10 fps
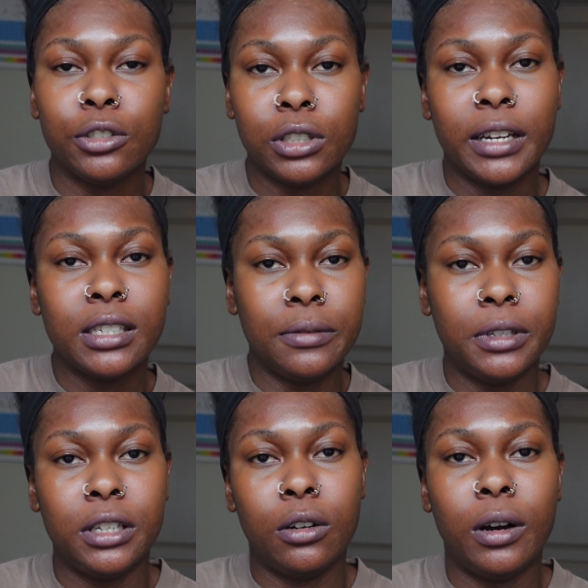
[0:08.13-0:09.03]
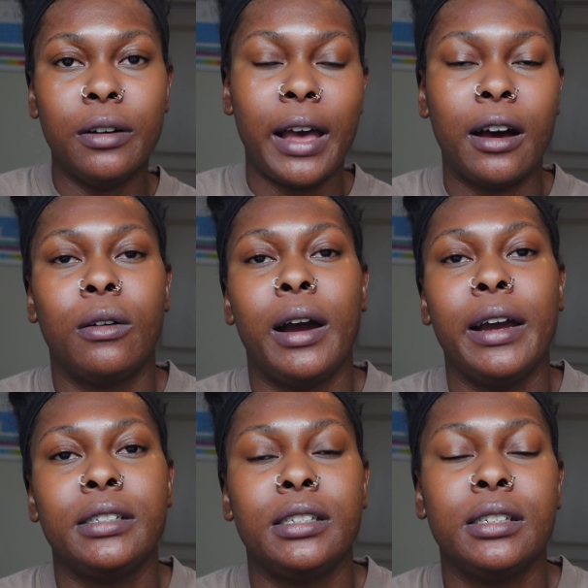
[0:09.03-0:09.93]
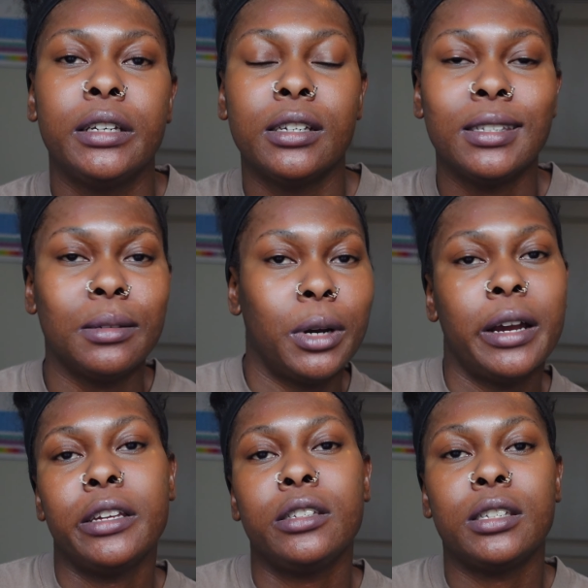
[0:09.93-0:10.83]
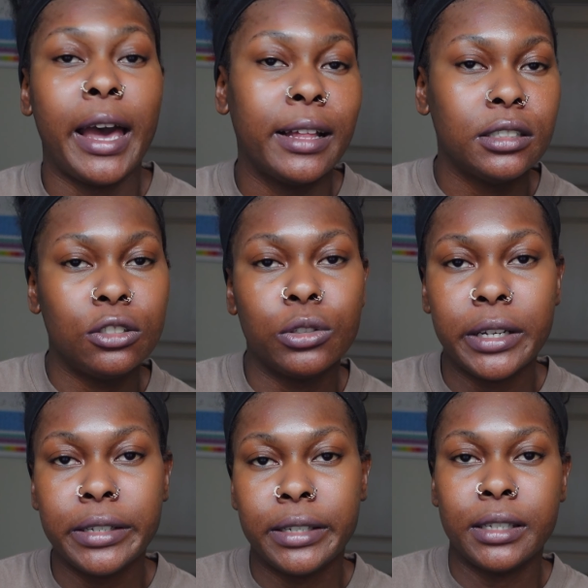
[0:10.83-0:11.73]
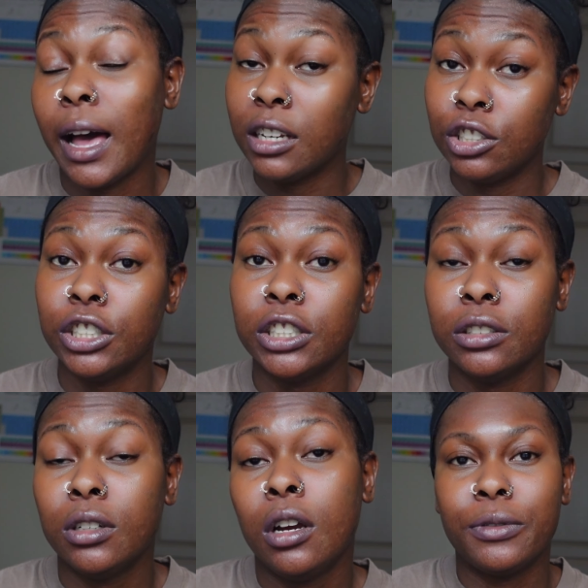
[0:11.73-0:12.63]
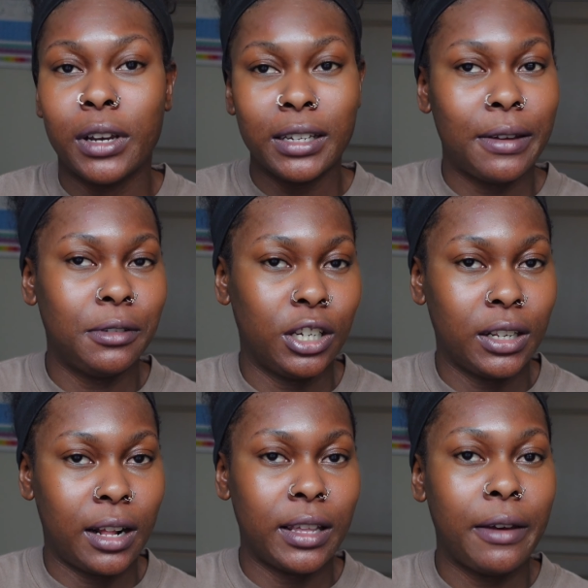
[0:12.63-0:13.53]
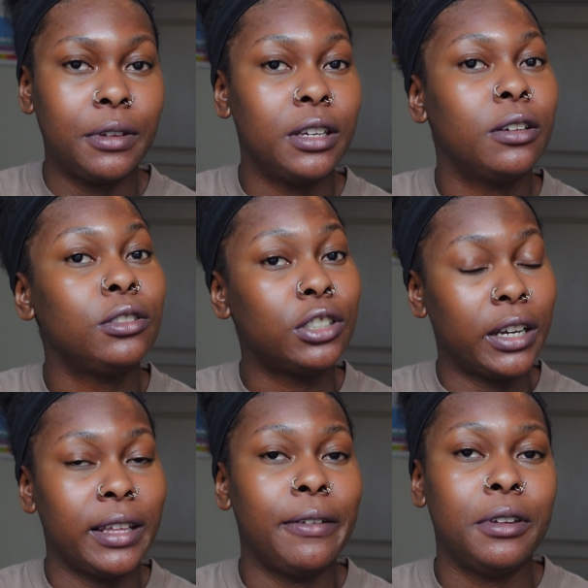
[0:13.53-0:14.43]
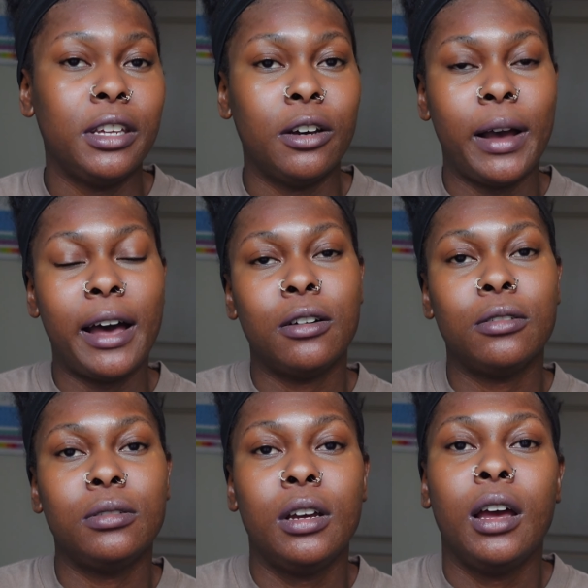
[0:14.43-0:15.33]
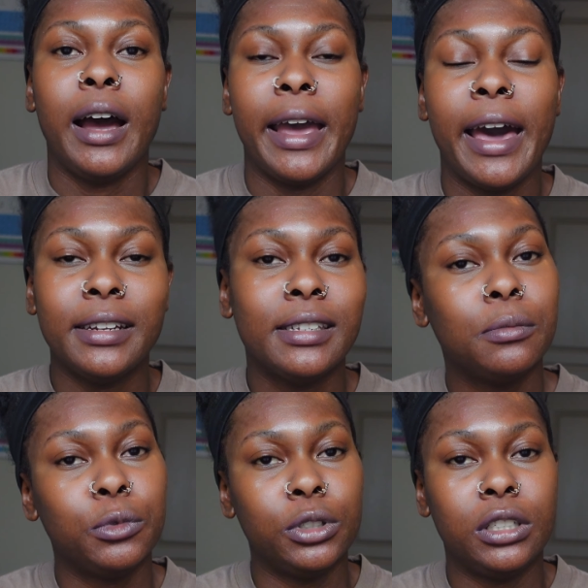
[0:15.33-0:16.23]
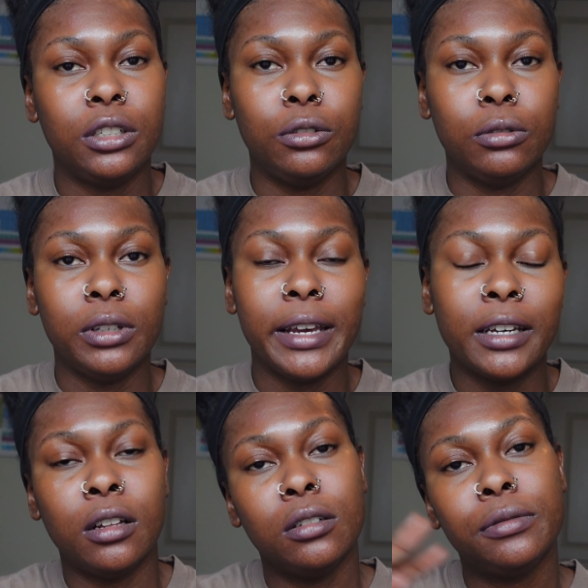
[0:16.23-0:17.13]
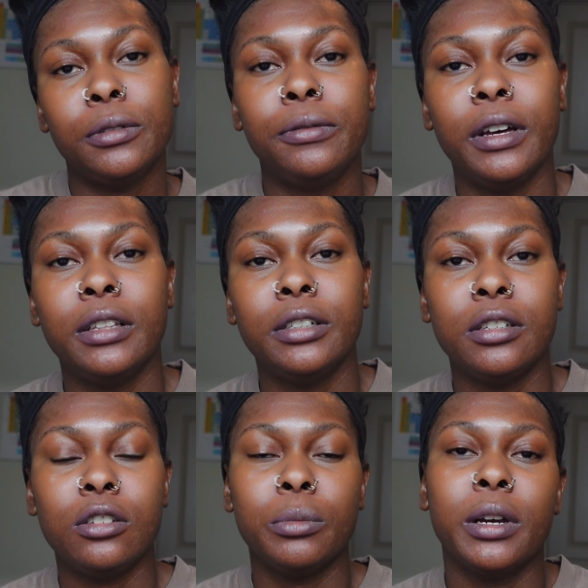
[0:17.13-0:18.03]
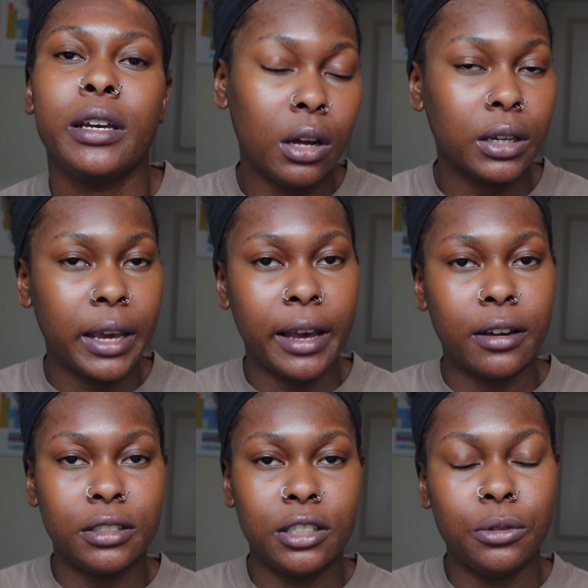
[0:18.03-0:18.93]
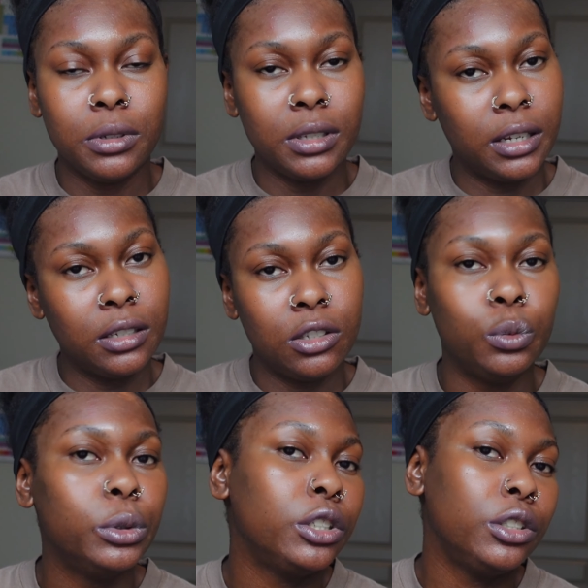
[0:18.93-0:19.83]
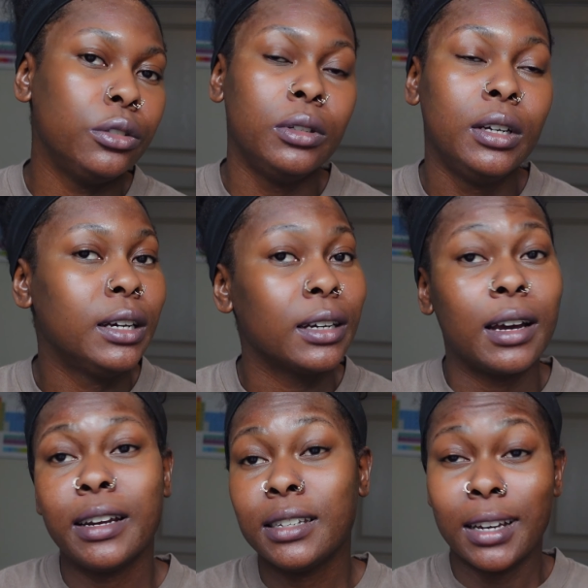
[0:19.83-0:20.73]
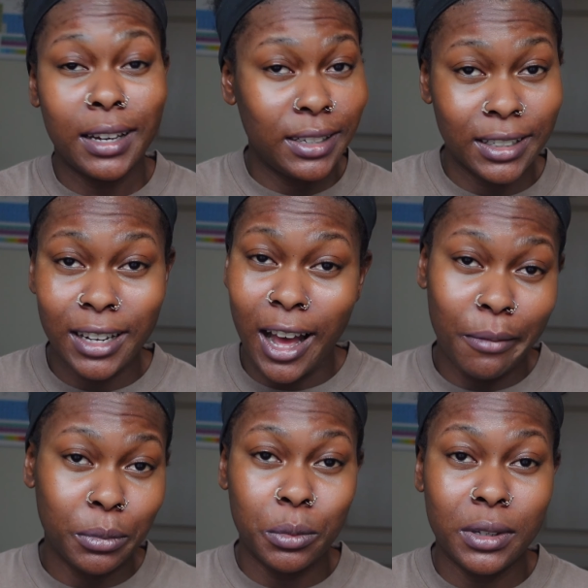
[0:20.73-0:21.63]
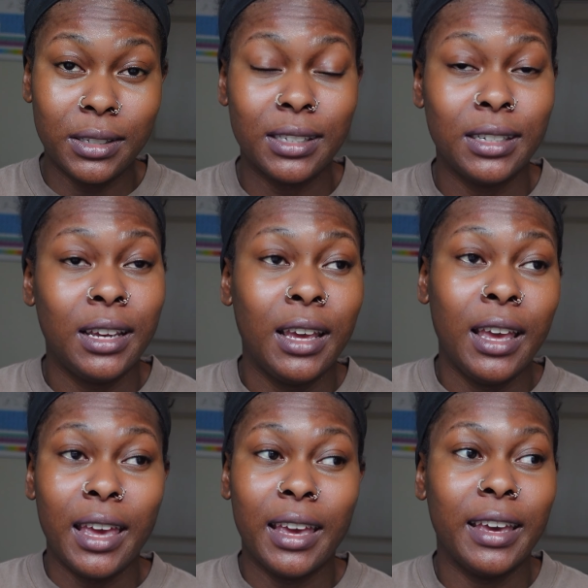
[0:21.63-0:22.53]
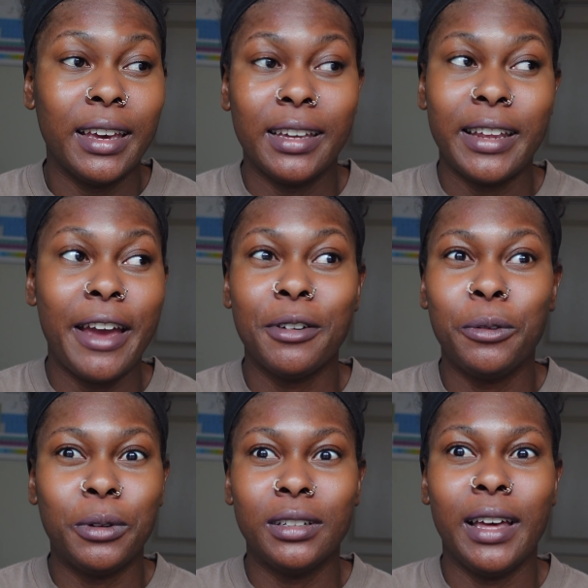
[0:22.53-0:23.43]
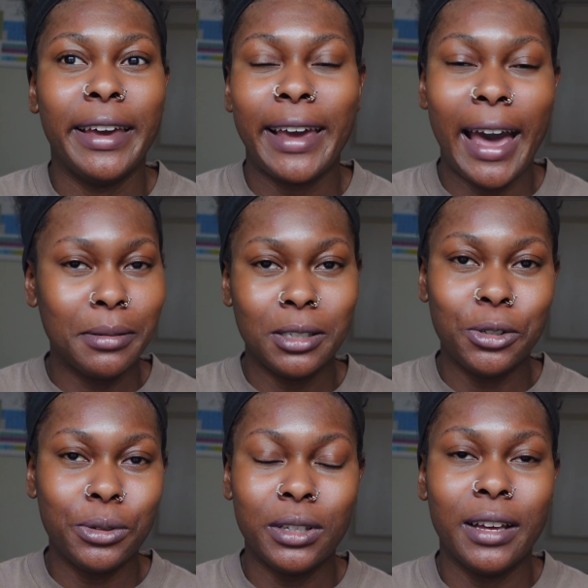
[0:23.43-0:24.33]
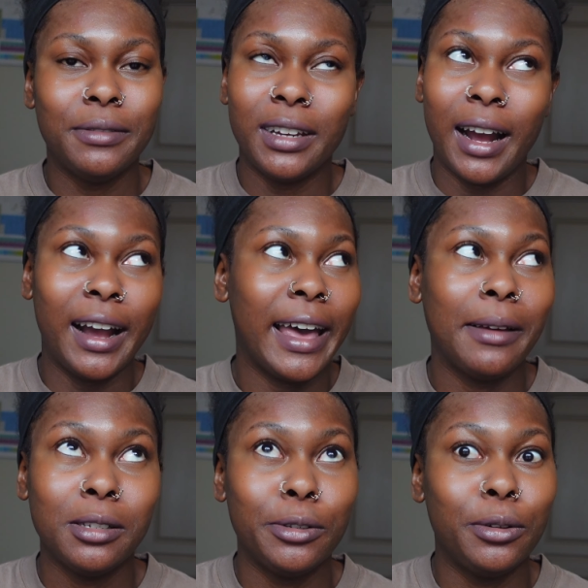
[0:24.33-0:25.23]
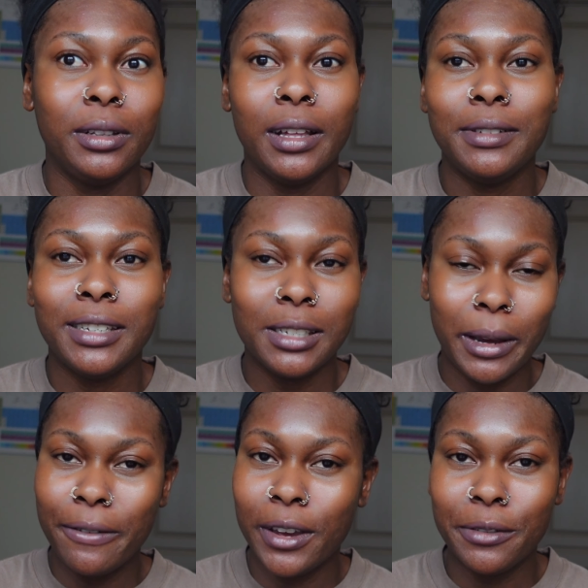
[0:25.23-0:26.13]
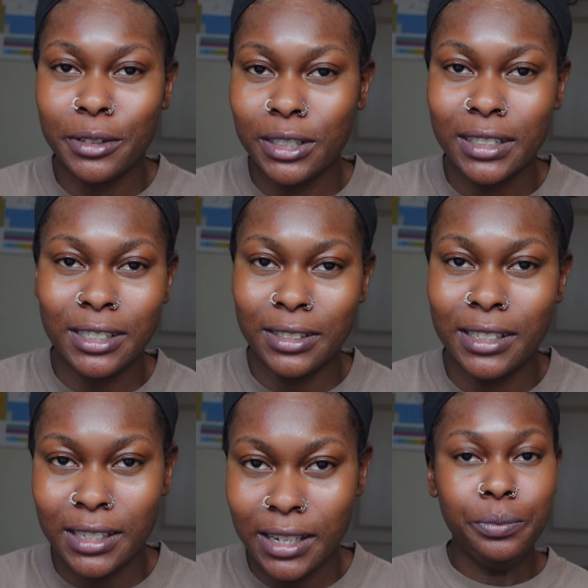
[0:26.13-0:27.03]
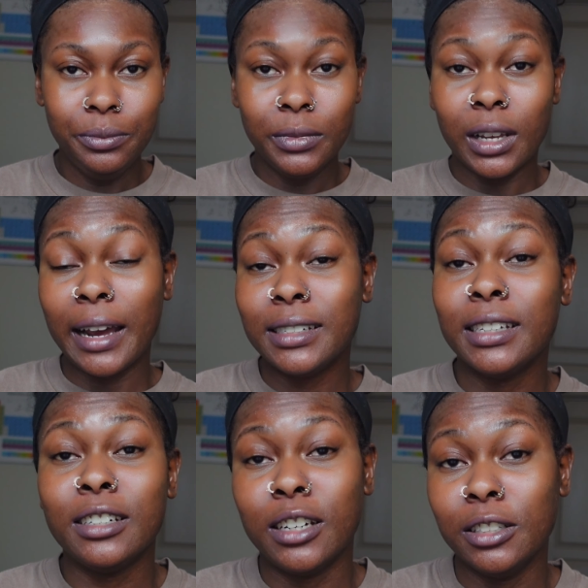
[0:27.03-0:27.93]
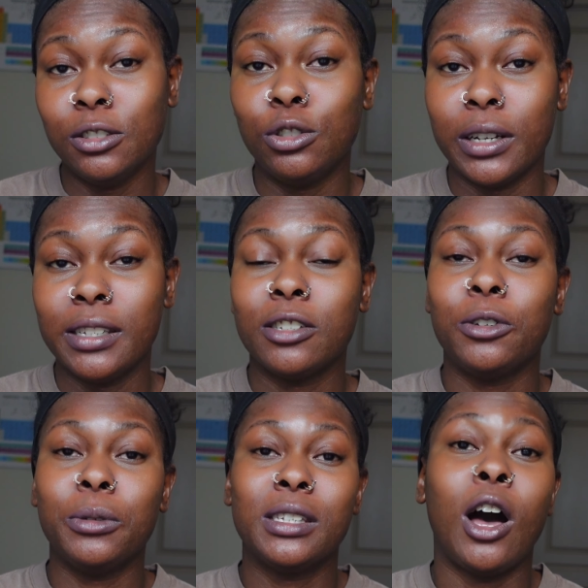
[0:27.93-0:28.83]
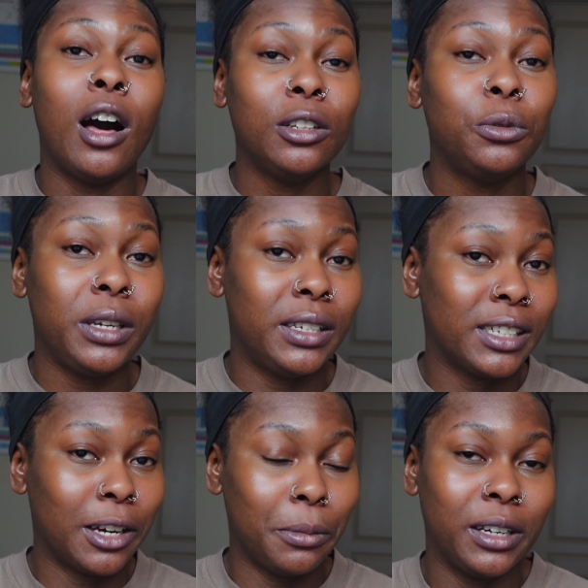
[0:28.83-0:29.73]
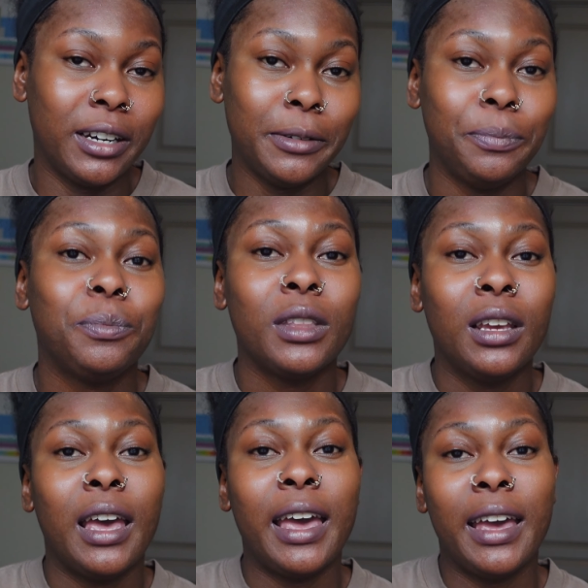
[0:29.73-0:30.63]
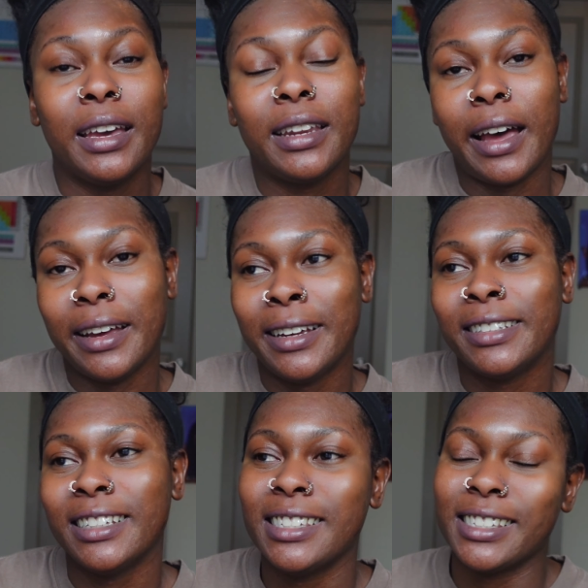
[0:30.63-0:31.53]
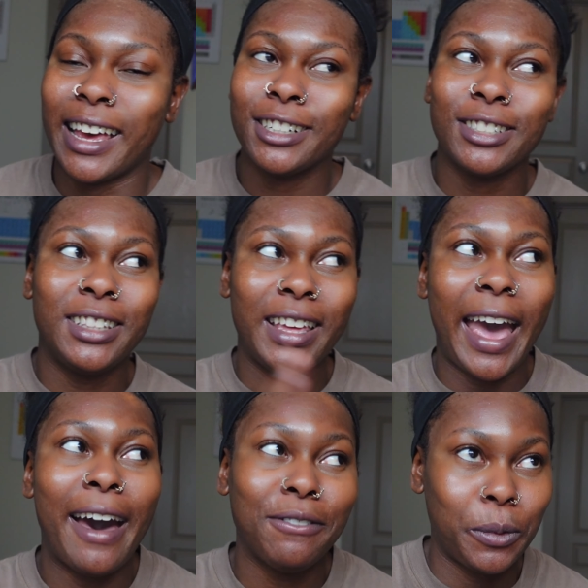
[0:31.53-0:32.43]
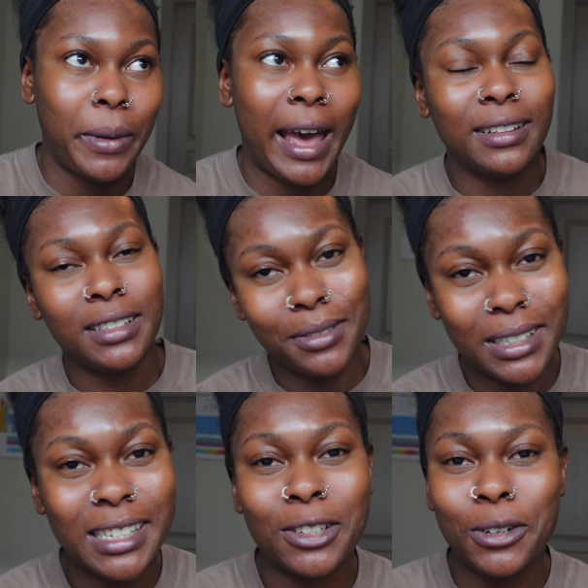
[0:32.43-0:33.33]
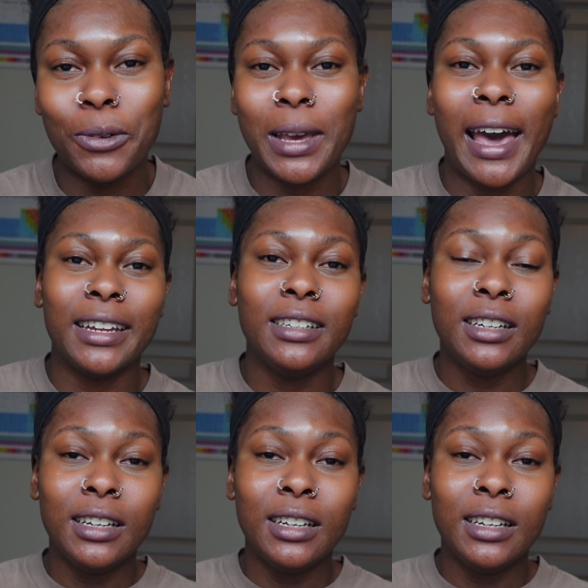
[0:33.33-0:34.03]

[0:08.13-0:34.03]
You guys a video of how I did customized gala dress last year. If you guys haven't checked out that video, check that video out. I added some really cute like colorful feathers to my ball gown and it was like super cute. Got a ton of compliments and everyone like absolutely loved it. I absolutely loved it. It's my favorite look to this day. I did another dress, so it's Halloween is coming up and this is actually the aftermath of it. So we had